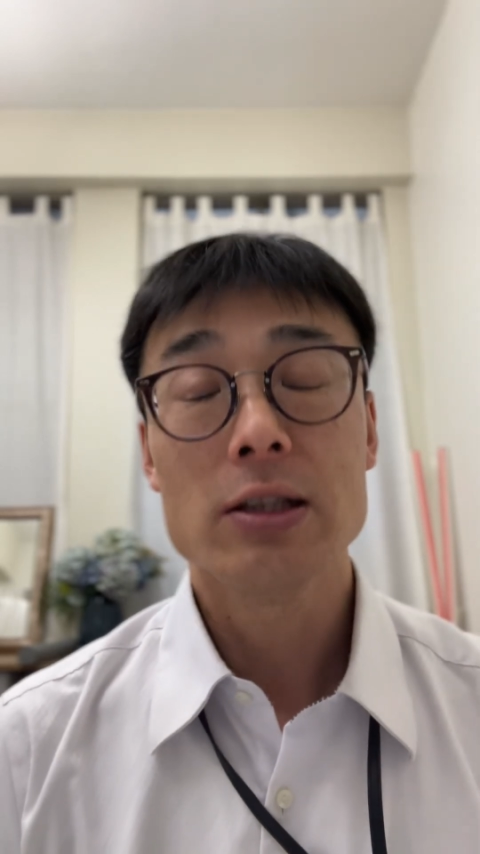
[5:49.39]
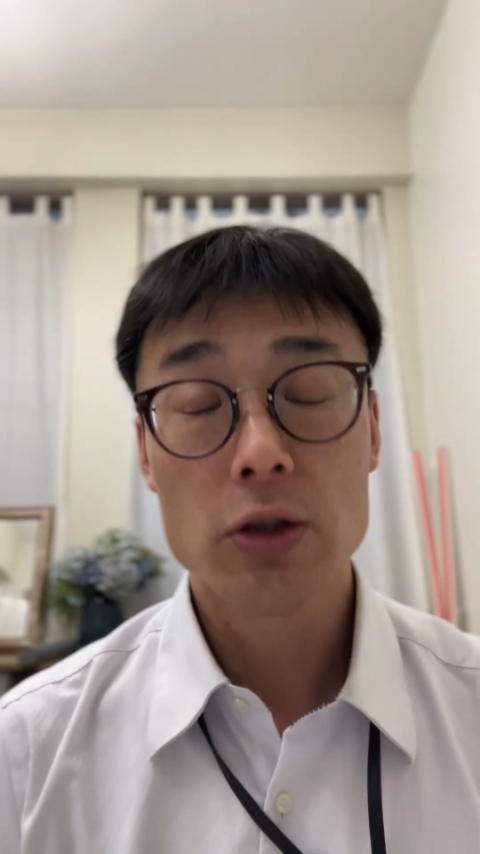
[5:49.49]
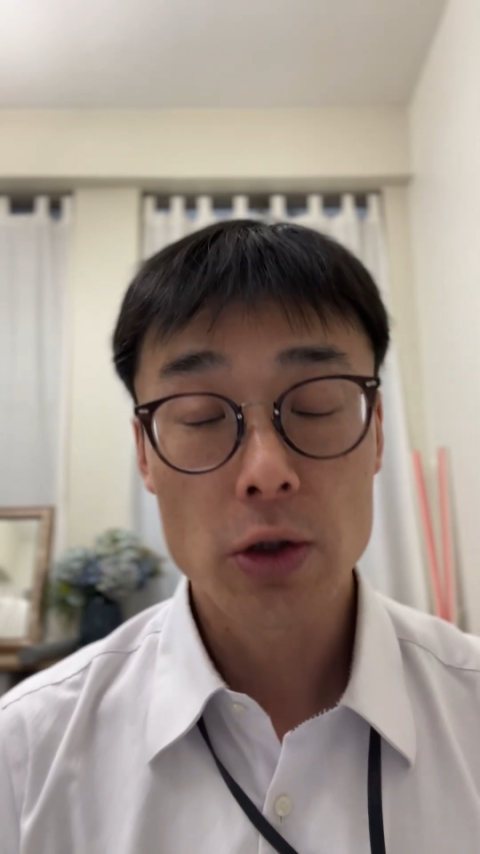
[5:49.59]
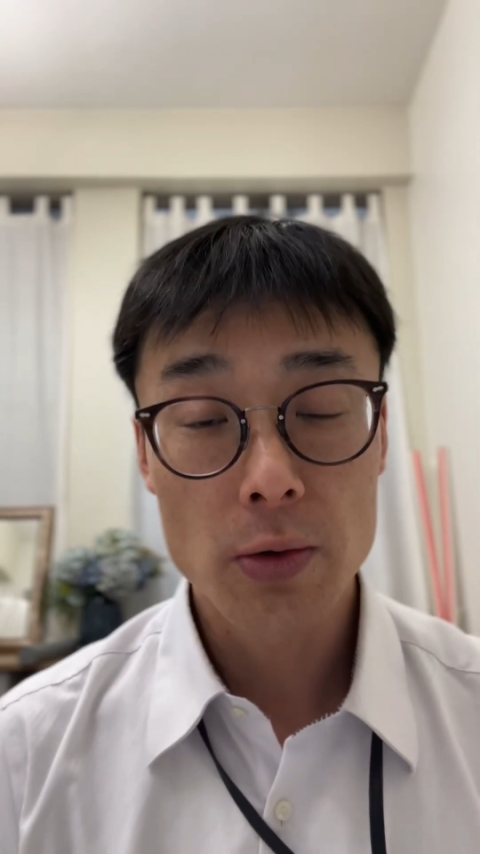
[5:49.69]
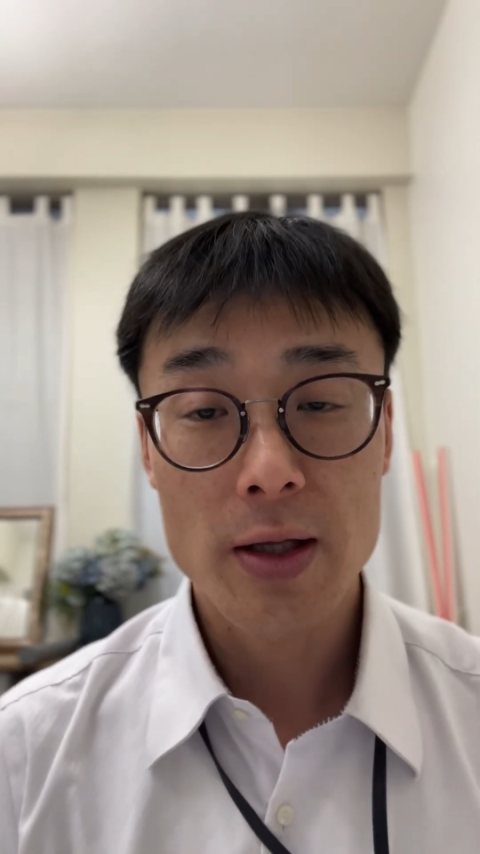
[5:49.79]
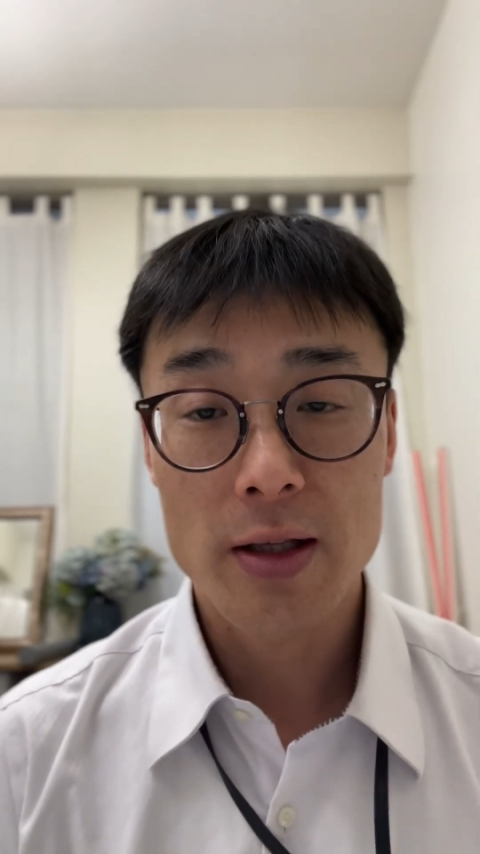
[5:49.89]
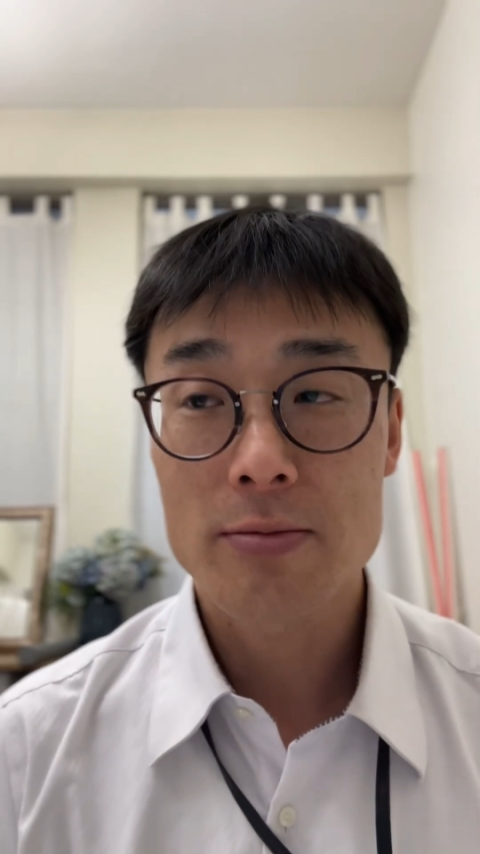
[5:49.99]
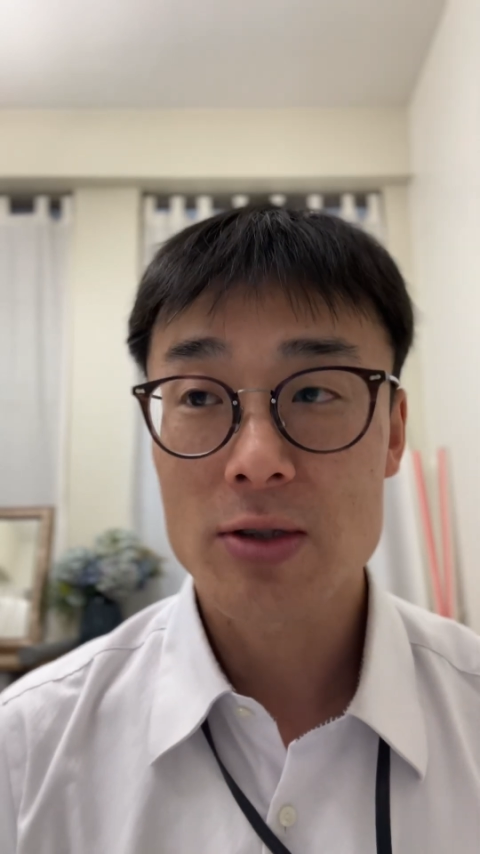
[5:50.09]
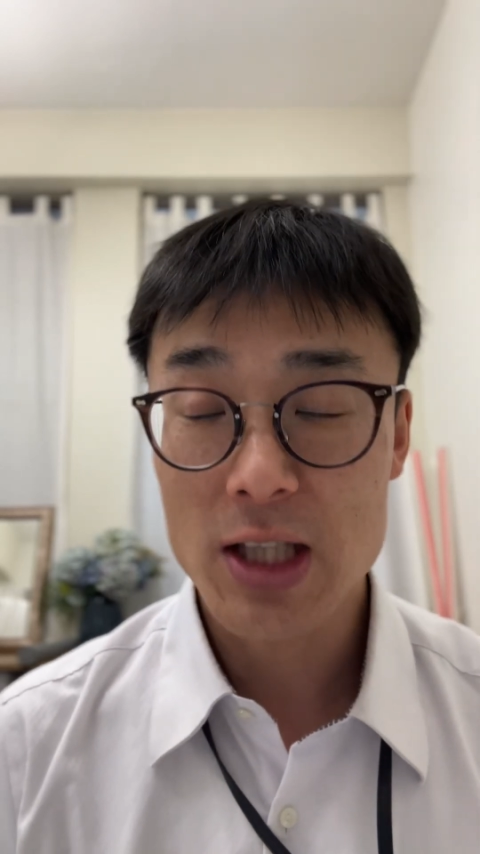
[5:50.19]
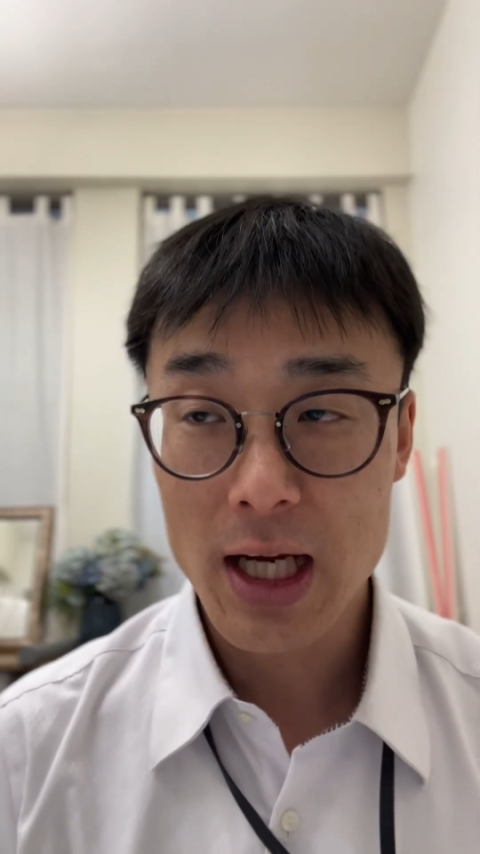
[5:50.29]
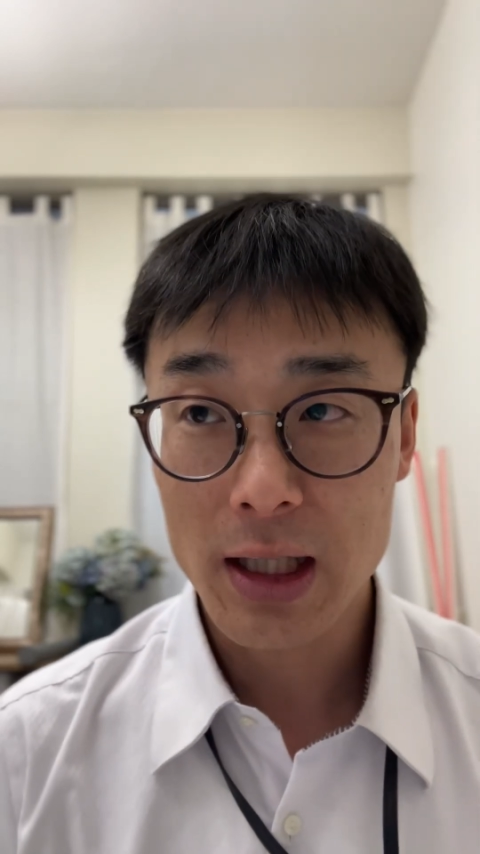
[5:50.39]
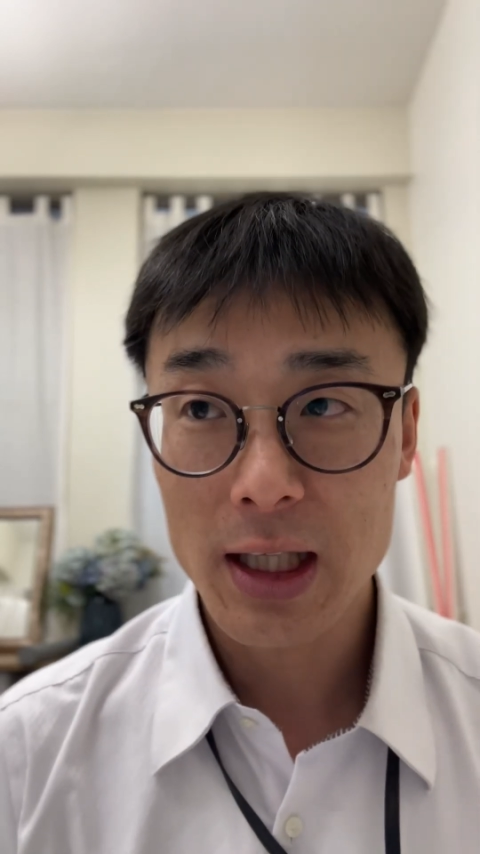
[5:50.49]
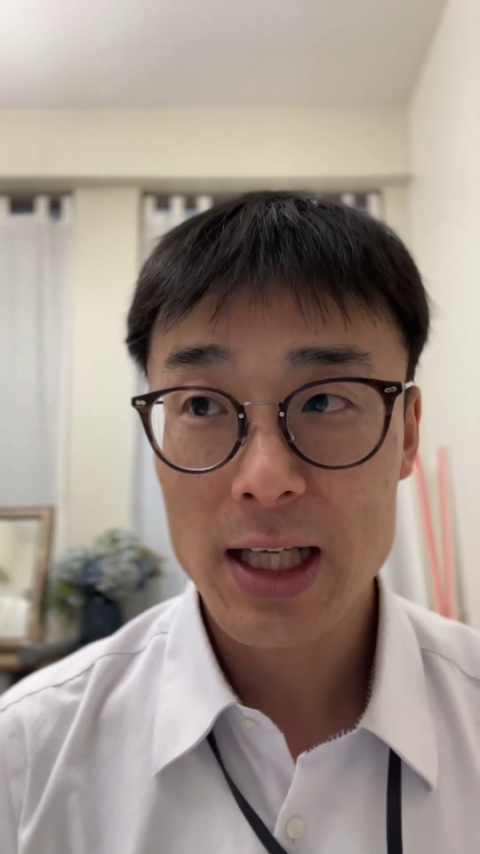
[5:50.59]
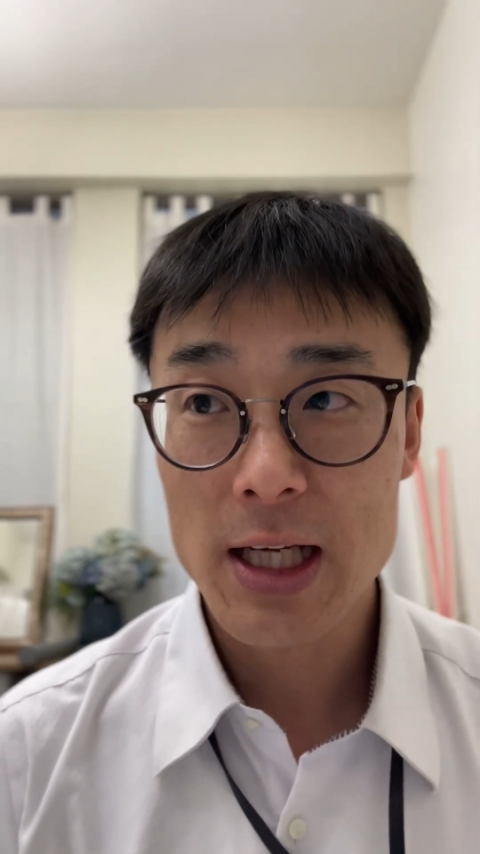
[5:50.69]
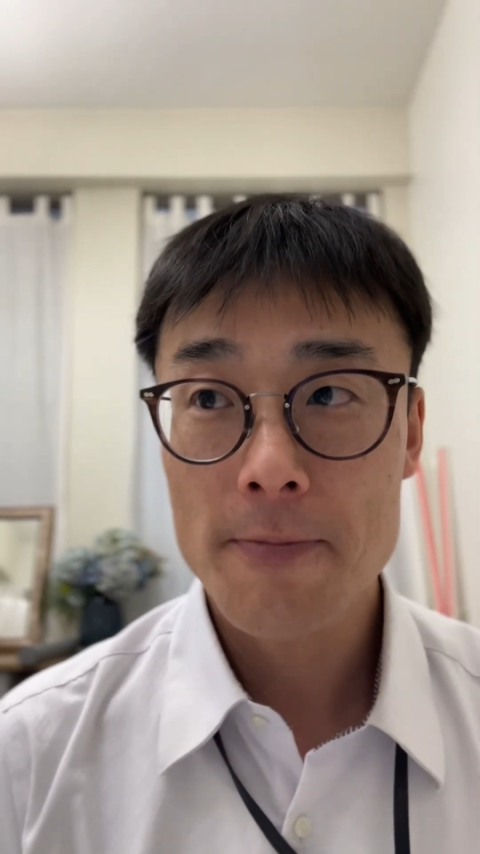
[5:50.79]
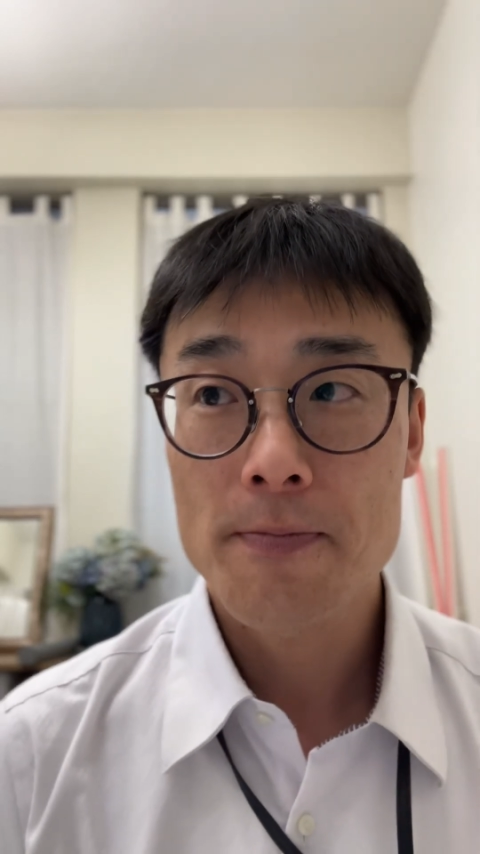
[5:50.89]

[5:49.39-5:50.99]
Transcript: Doing them gently